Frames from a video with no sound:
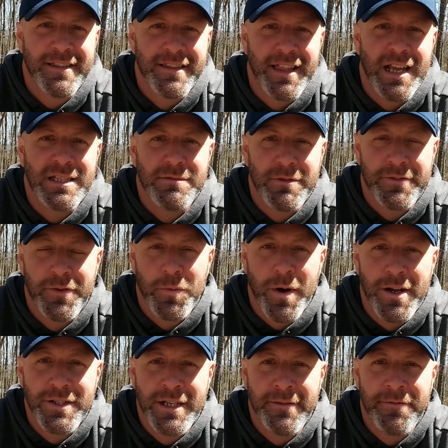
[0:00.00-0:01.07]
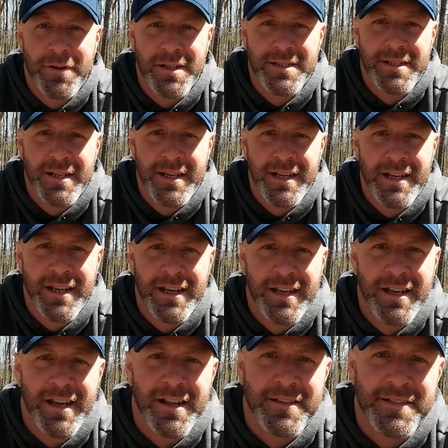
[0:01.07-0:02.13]
Thanks so much for watching and for listening,
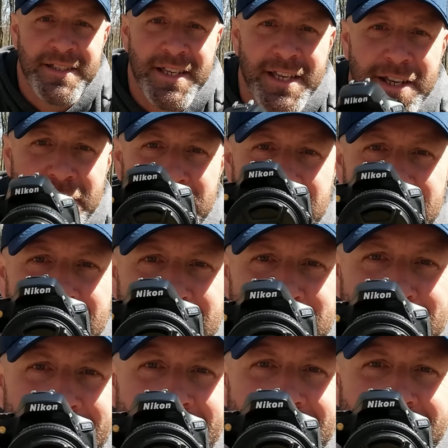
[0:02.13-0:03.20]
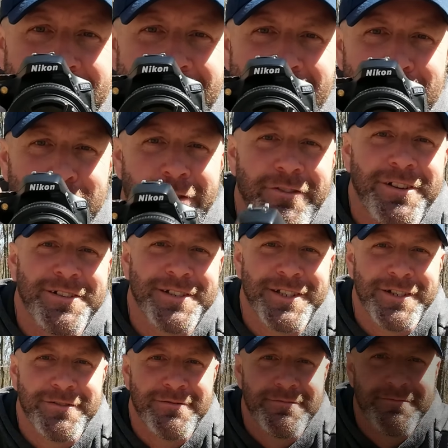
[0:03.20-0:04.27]
and I'll see you behind the camera real
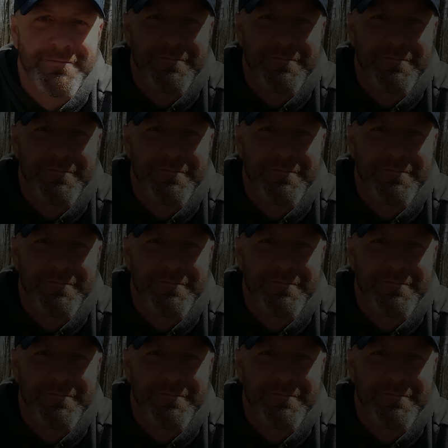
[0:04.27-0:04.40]
soon.